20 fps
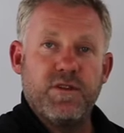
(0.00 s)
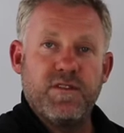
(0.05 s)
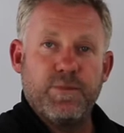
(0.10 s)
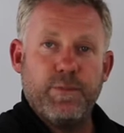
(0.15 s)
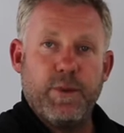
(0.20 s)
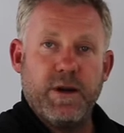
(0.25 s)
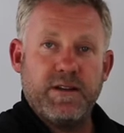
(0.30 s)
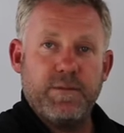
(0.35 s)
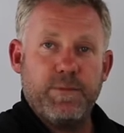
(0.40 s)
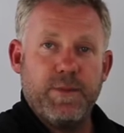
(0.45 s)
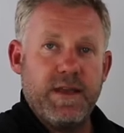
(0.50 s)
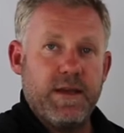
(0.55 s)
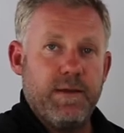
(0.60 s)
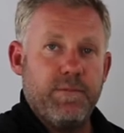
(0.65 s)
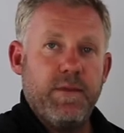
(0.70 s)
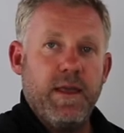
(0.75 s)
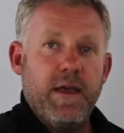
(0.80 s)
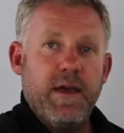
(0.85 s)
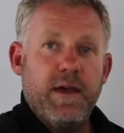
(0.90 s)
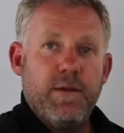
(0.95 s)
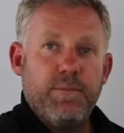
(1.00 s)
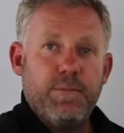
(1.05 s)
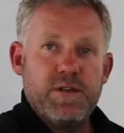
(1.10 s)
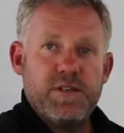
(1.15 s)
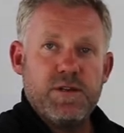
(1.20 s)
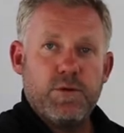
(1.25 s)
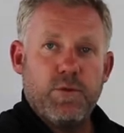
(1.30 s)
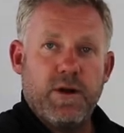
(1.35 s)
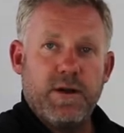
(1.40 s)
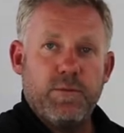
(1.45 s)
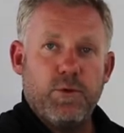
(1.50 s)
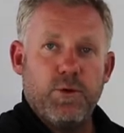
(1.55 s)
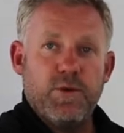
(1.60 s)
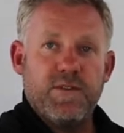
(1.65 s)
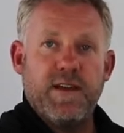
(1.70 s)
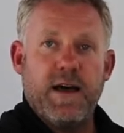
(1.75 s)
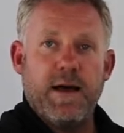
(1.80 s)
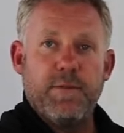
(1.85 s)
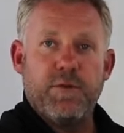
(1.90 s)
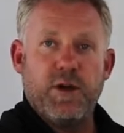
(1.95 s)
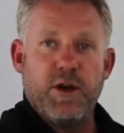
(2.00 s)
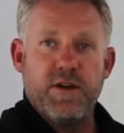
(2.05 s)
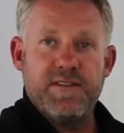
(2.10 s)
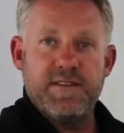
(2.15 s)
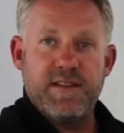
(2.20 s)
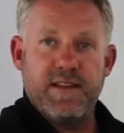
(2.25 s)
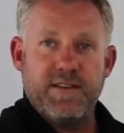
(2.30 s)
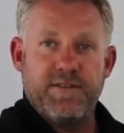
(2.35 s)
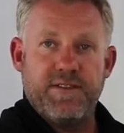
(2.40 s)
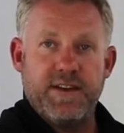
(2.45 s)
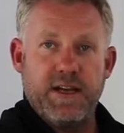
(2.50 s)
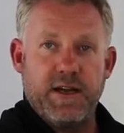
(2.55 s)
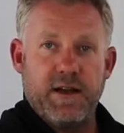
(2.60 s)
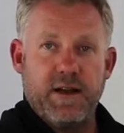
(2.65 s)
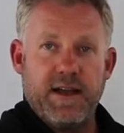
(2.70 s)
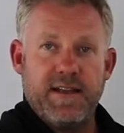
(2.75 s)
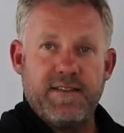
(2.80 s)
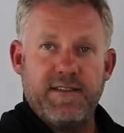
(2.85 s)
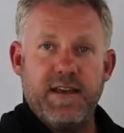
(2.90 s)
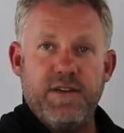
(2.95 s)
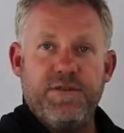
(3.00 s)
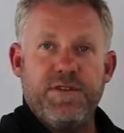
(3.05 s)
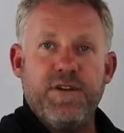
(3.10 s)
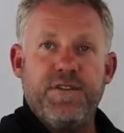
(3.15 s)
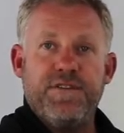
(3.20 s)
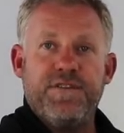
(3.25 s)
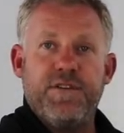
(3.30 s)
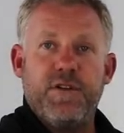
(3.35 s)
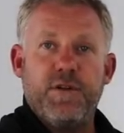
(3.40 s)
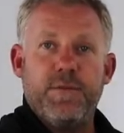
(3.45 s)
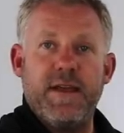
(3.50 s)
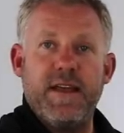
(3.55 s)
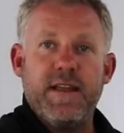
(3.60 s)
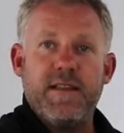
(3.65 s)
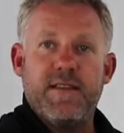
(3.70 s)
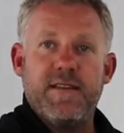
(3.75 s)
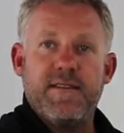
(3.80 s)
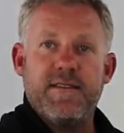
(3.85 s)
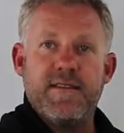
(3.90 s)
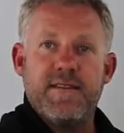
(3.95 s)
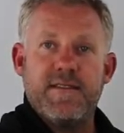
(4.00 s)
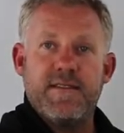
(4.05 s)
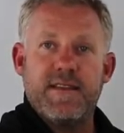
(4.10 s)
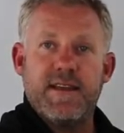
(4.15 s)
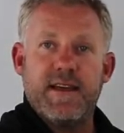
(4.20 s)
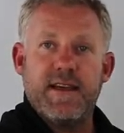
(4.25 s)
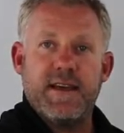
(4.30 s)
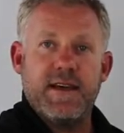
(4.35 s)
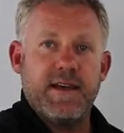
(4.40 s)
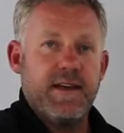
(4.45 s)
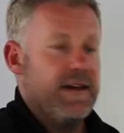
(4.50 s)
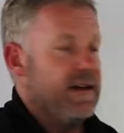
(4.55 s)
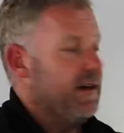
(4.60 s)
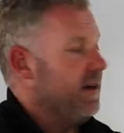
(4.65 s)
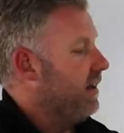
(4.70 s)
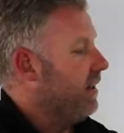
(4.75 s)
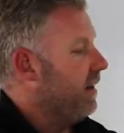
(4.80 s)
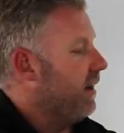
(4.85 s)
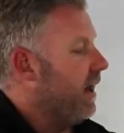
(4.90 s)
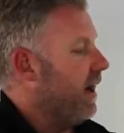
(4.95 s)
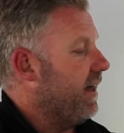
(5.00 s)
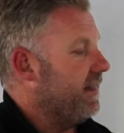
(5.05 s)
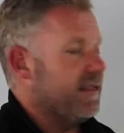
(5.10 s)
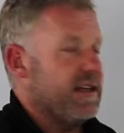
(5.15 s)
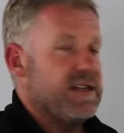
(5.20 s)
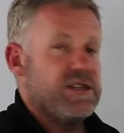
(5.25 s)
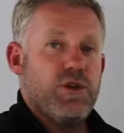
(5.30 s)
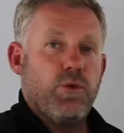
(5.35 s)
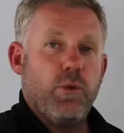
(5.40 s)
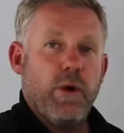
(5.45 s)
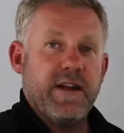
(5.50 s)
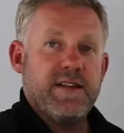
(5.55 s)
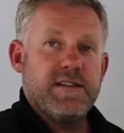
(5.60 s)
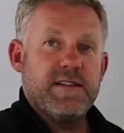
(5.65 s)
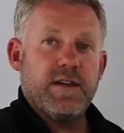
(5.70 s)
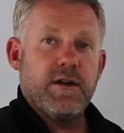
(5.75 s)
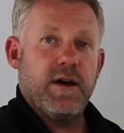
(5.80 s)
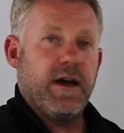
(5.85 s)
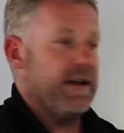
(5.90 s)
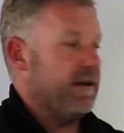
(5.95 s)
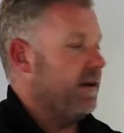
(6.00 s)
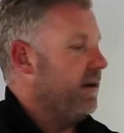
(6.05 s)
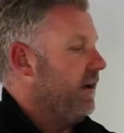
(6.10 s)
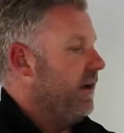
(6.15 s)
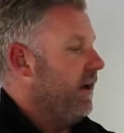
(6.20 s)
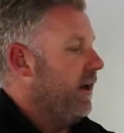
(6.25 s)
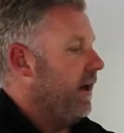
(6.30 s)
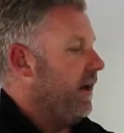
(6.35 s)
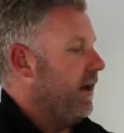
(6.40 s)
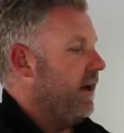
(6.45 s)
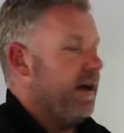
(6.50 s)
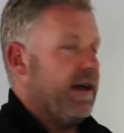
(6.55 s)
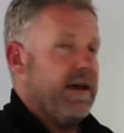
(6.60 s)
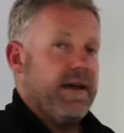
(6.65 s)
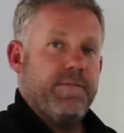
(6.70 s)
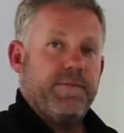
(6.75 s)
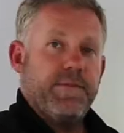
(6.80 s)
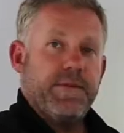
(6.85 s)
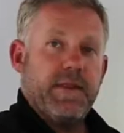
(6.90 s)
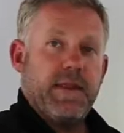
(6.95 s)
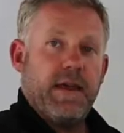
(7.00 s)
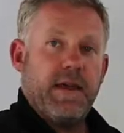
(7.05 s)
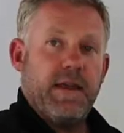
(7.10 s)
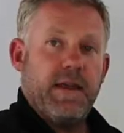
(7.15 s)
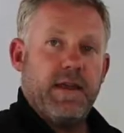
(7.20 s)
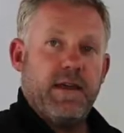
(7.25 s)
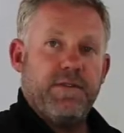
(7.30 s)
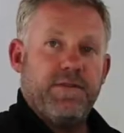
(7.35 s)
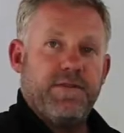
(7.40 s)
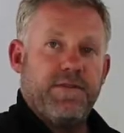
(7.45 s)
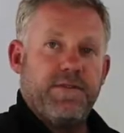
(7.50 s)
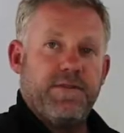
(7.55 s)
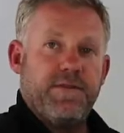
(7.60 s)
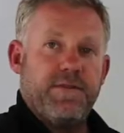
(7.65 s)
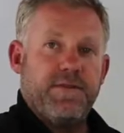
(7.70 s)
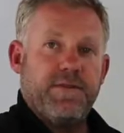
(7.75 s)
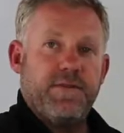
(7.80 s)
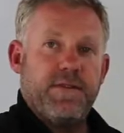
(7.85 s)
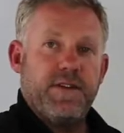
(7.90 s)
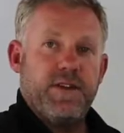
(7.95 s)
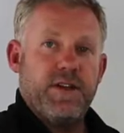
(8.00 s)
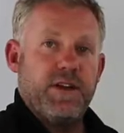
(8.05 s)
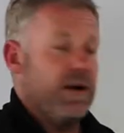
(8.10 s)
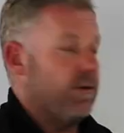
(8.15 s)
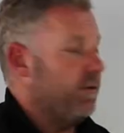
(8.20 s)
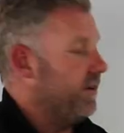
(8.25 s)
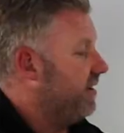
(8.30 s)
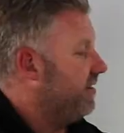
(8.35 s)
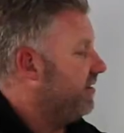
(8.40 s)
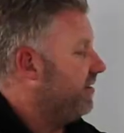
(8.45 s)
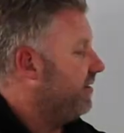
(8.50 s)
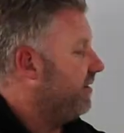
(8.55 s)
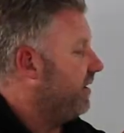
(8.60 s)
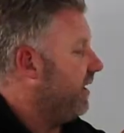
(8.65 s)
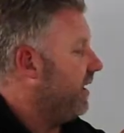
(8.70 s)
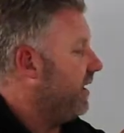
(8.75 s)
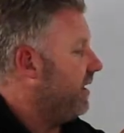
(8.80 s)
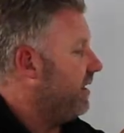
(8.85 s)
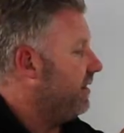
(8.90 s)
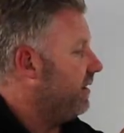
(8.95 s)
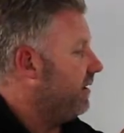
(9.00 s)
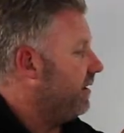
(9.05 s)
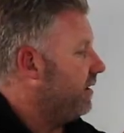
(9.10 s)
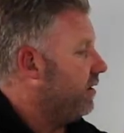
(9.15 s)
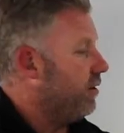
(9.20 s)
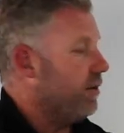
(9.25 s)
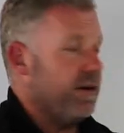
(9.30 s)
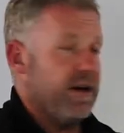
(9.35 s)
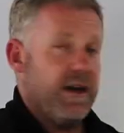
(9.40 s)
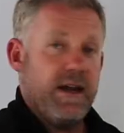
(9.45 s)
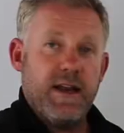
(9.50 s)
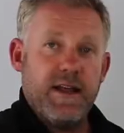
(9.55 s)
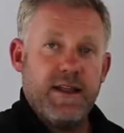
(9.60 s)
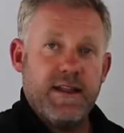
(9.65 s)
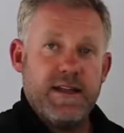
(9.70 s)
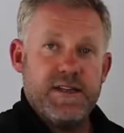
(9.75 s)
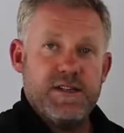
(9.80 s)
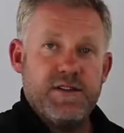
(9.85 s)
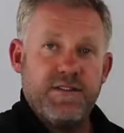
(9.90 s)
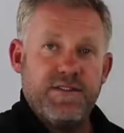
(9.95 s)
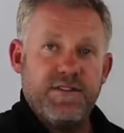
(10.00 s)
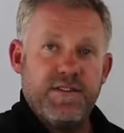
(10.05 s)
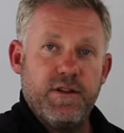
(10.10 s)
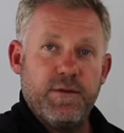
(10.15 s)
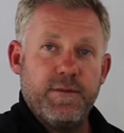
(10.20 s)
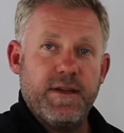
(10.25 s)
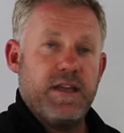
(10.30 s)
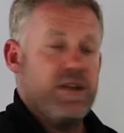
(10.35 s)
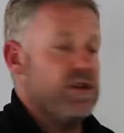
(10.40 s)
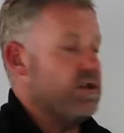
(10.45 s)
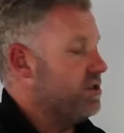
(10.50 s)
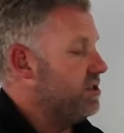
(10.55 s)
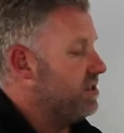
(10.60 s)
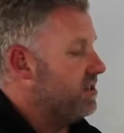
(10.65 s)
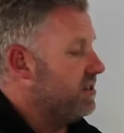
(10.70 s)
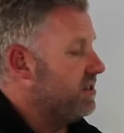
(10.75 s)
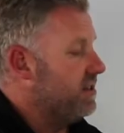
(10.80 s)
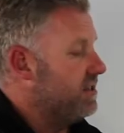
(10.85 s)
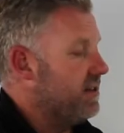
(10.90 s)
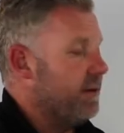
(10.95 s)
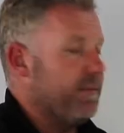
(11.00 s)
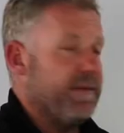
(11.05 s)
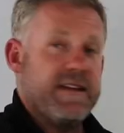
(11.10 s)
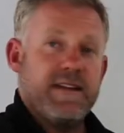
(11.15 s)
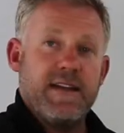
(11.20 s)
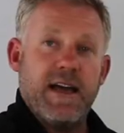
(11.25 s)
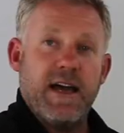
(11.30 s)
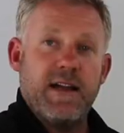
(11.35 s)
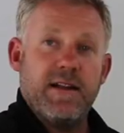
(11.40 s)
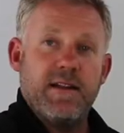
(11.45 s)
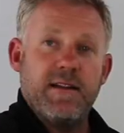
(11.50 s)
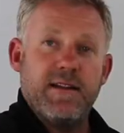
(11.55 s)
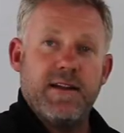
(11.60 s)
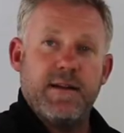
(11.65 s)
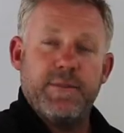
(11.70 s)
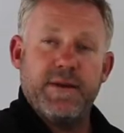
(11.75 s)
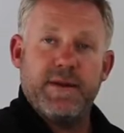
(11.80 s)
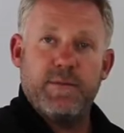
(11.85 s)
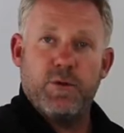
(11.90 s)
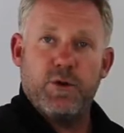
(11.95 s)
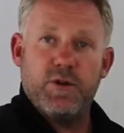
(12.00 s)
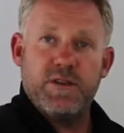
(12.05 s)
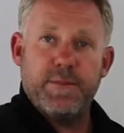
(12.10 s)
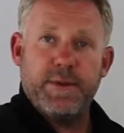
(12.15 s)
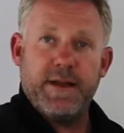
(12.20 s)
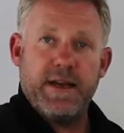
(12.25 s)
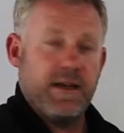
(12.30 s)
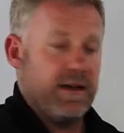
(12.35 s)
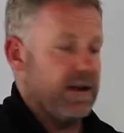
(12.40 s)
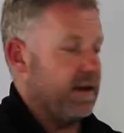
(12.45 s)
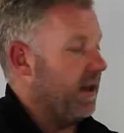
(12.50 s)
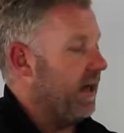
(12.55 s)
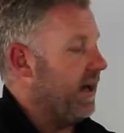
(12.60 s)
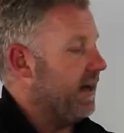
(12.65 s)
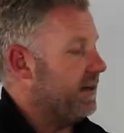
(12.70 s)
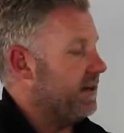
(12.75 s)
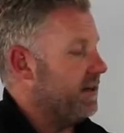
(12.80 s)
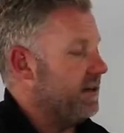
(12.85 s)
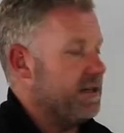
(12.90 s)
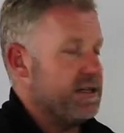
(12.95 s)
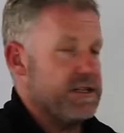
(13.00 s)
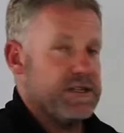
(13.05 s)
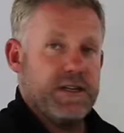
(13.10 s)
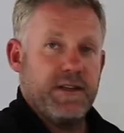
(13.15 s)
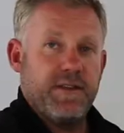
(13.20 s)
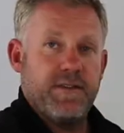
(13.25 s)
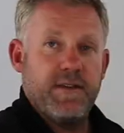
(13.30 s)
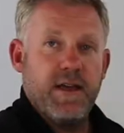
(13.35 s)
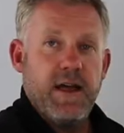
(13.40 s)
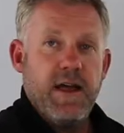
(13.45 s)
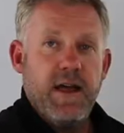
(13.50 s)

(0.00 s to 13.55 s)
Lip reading: spot beam. Push it one more time, goes to the video light. So if you're filming, this is the light that you want it on. If you don't want to scare the critter that you're filming, you just dim it down a little bit more depending on light conditions,